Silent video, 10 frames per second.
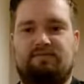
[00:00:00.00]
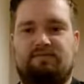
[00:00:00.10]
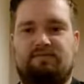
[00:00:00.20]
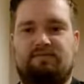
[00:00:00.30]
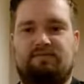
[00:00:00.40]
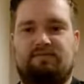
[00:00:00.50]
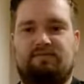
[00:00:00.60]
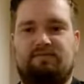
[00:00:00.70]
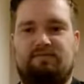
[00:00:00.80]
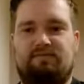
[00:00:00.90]

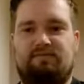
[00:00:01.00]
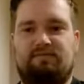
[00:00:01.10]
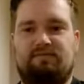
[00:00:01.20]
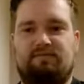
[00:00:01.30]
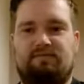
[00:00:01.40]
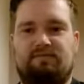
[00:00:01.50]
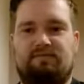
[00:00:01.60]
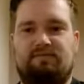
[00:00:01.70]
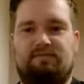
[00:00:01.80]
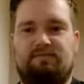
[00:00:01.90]

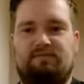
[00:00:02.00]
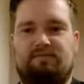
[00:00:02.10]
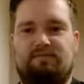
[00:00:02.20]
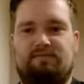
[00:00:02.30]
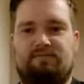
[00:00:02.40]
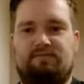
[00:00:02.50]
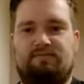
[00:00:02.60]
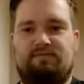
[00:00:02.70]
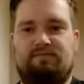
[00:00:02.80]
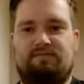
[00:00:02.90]

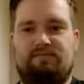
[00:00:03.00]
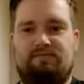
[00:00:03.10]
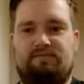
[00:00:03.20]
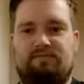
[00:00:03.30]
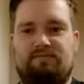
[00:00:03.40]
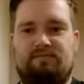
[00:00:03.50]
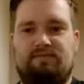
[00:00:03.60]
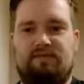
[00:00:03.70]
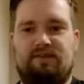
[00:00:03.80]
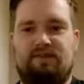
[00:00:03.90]

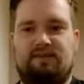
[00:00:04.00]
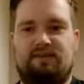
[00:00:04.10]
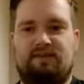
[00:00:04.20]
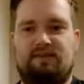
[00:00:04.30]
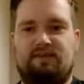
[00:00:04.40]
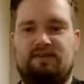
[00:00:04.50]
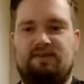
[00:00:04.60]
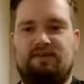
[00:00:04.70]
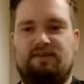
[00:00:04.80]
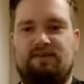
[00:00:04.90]

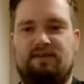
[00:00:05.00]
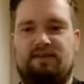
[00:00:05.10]
(silent)